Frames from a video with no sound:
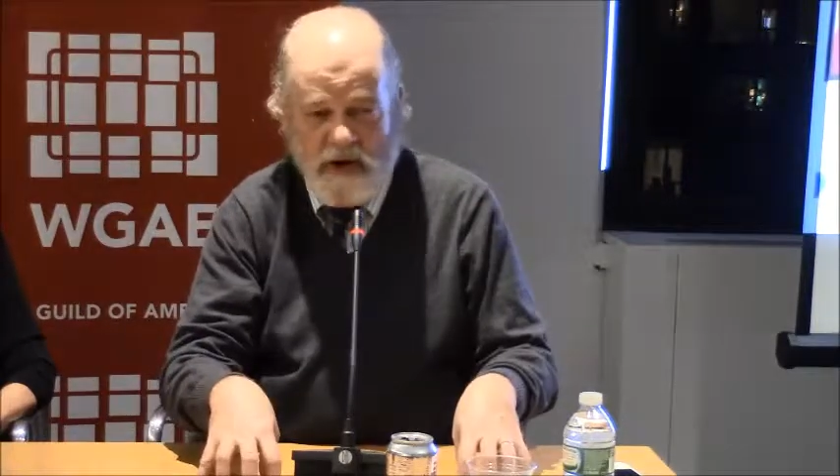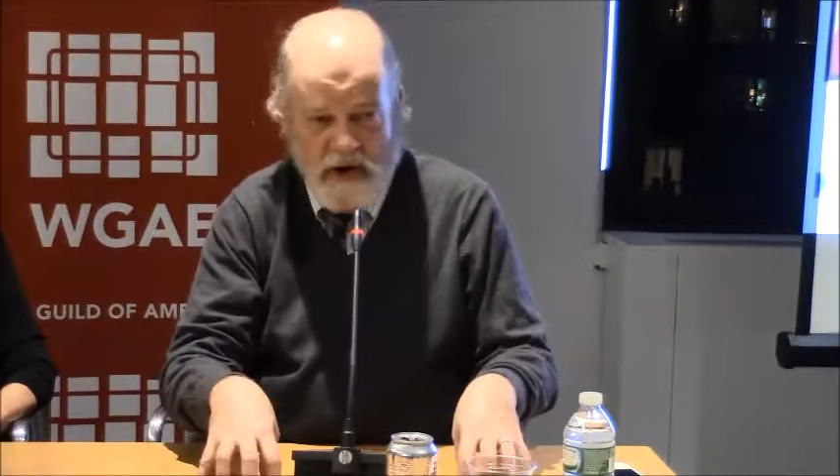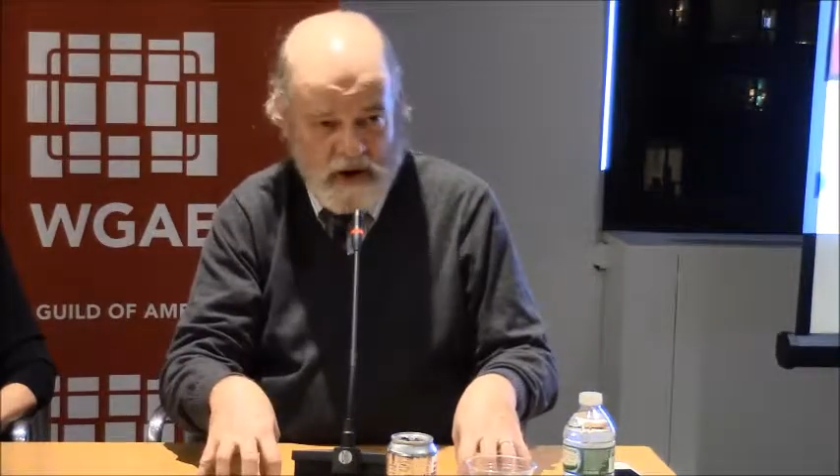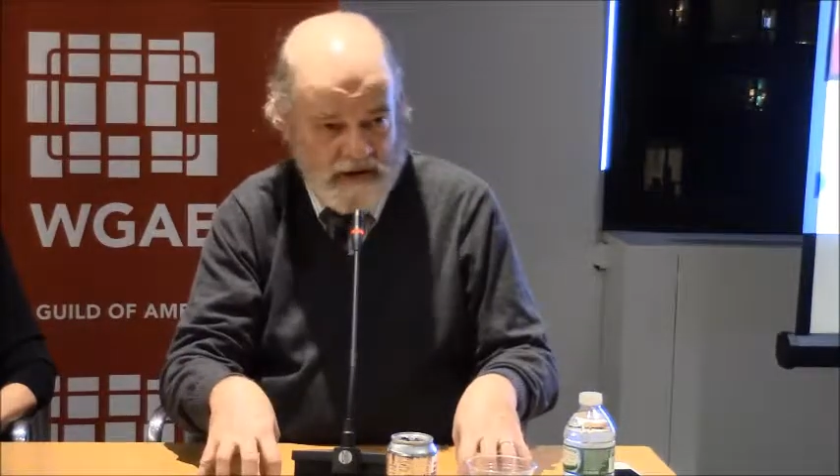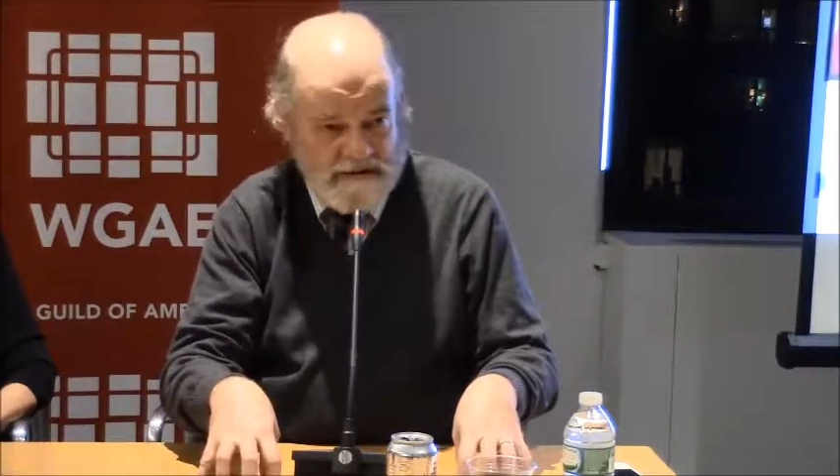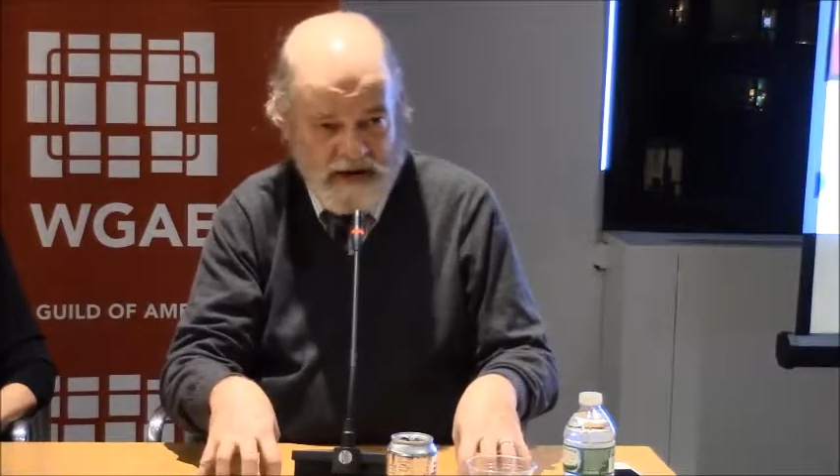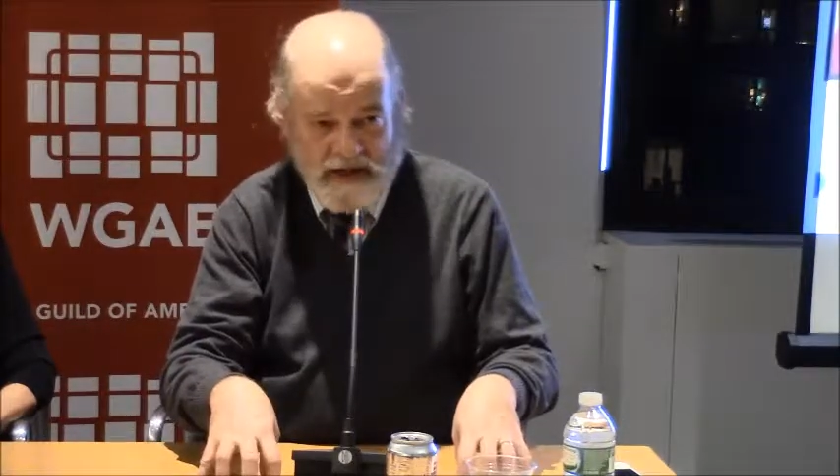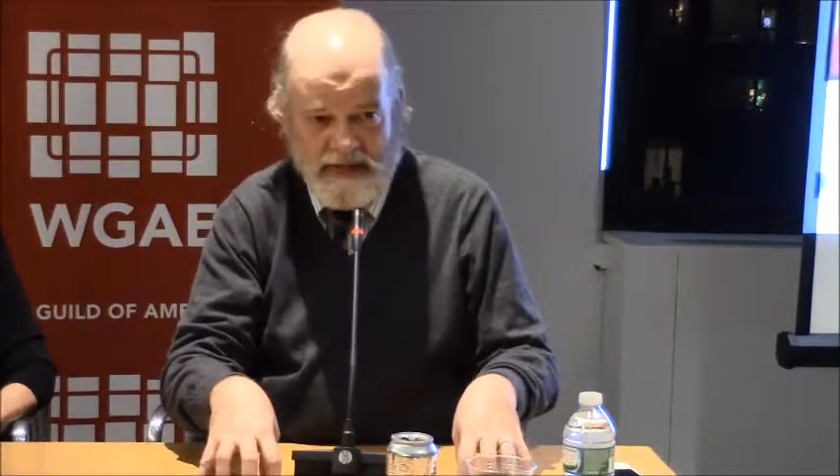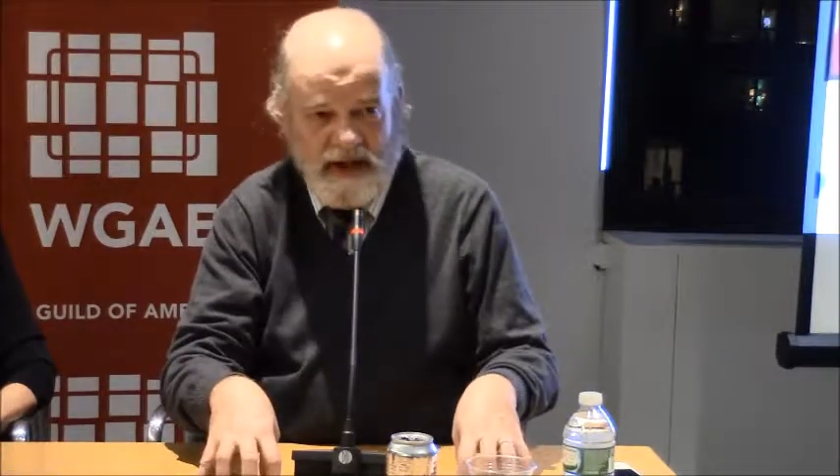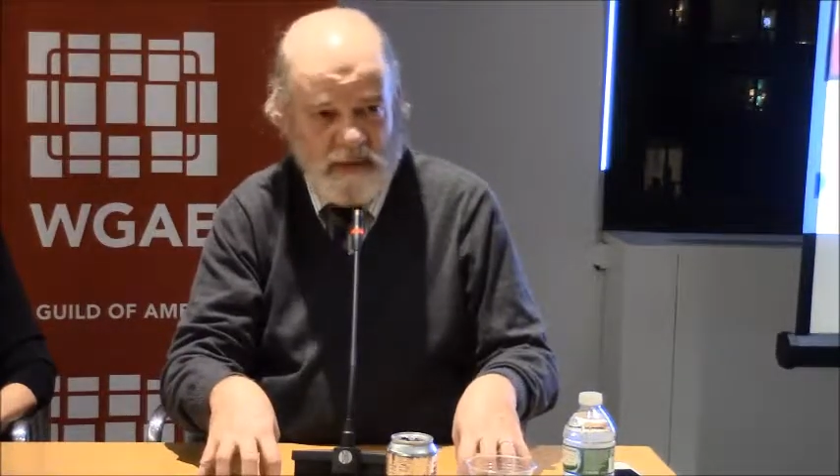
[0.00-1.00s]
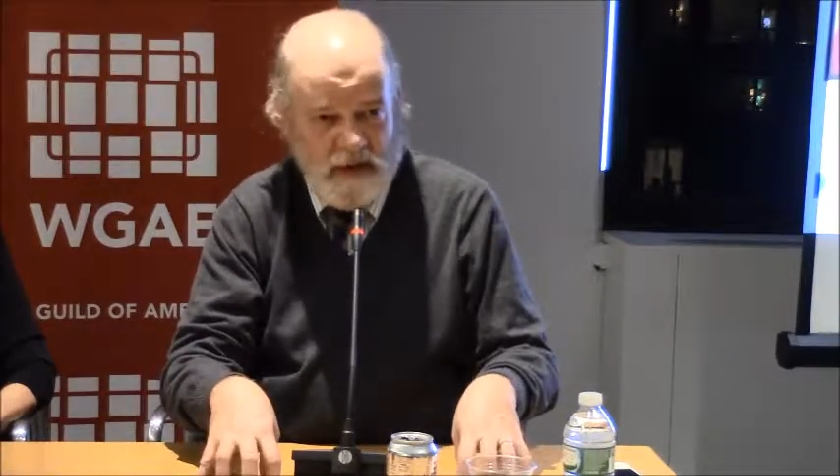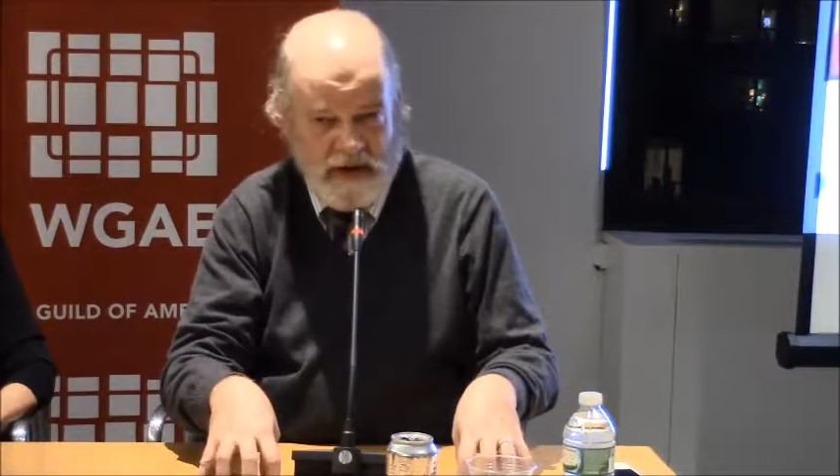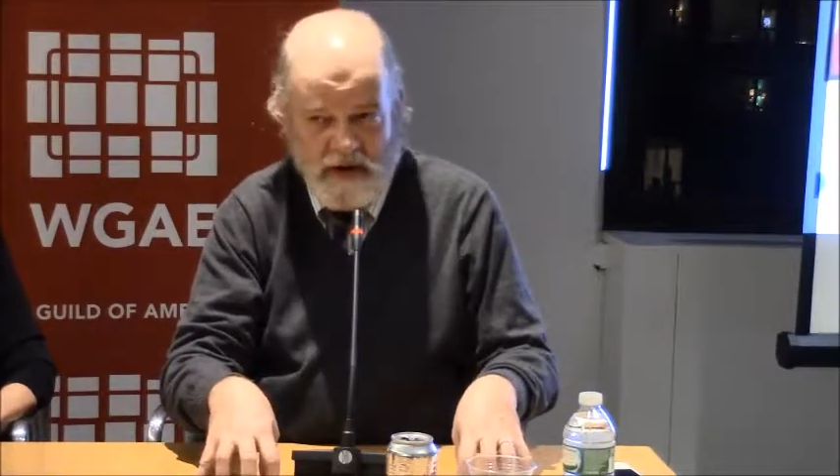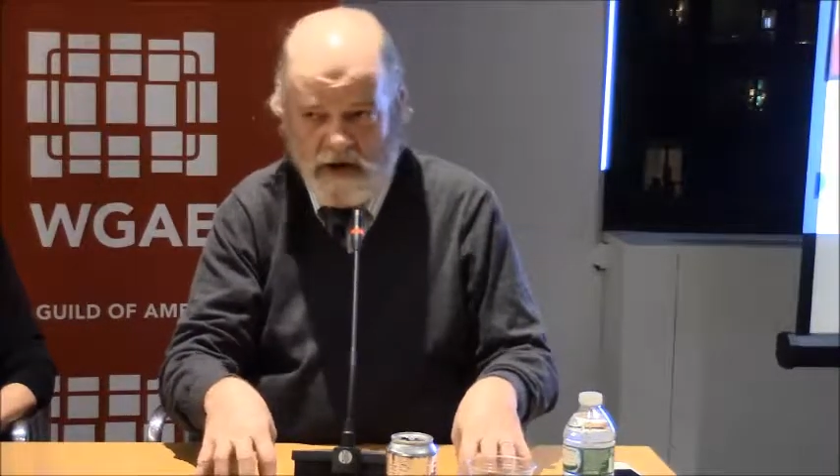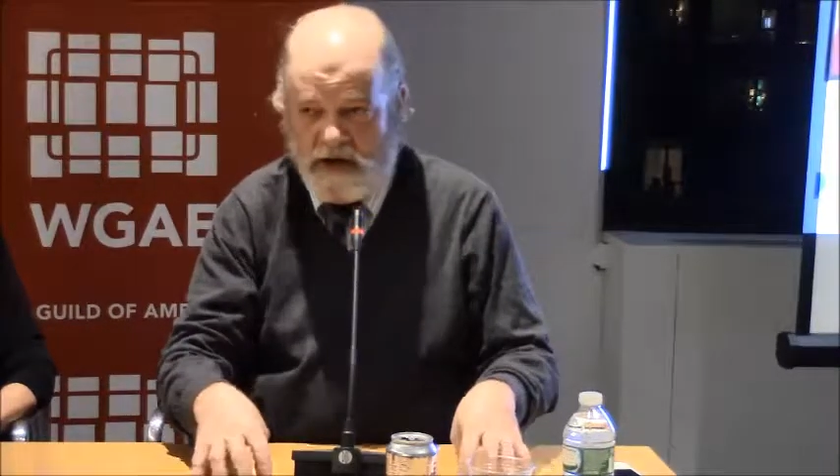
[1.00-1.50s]
horrified, they had really
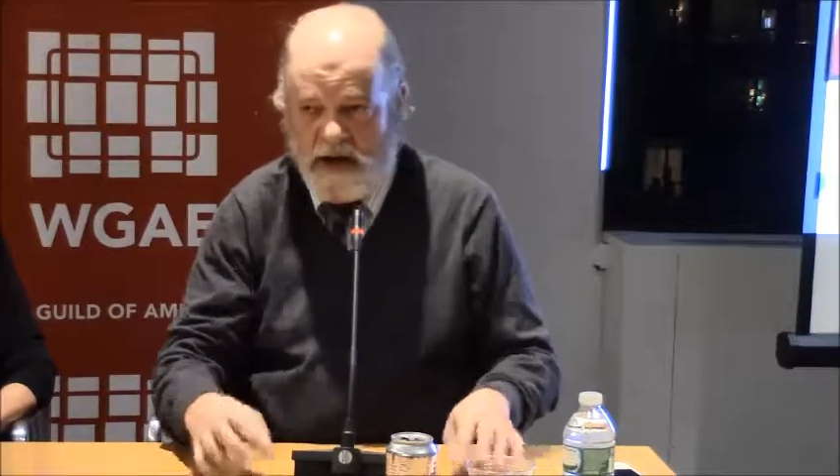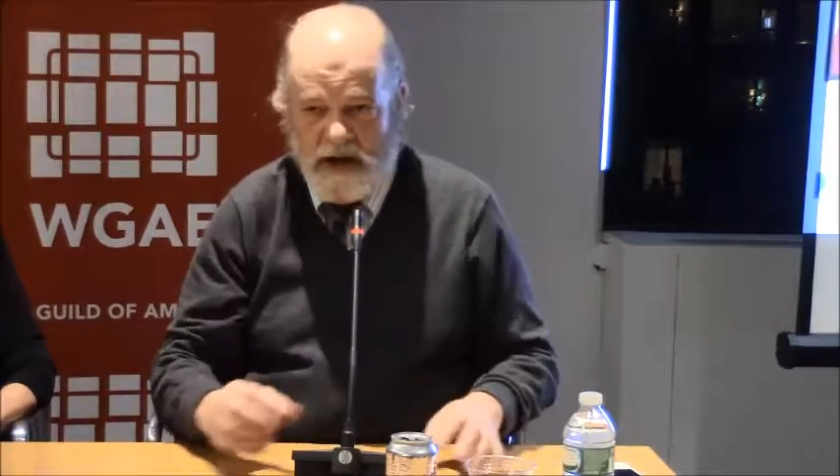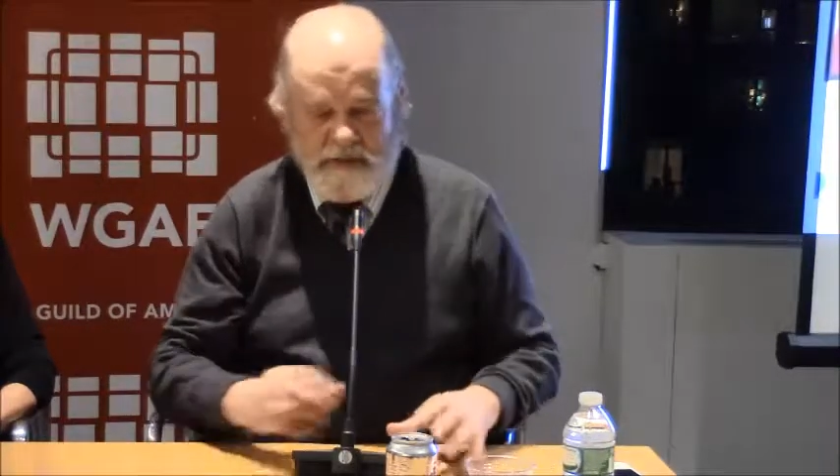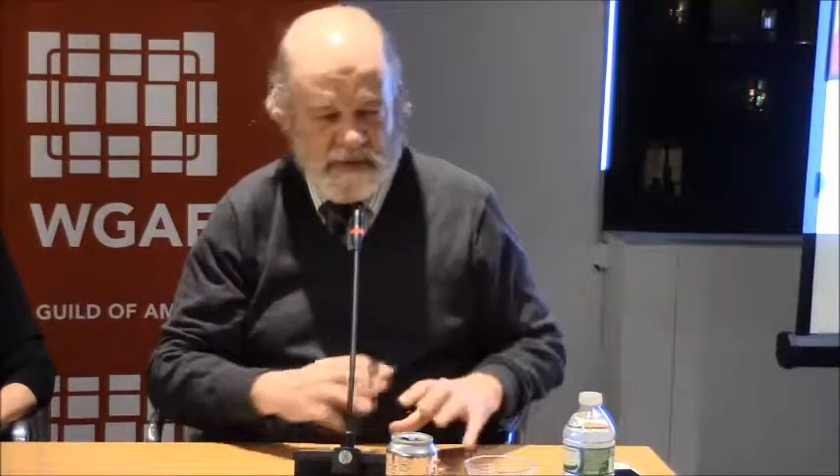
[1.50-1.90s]
hard times,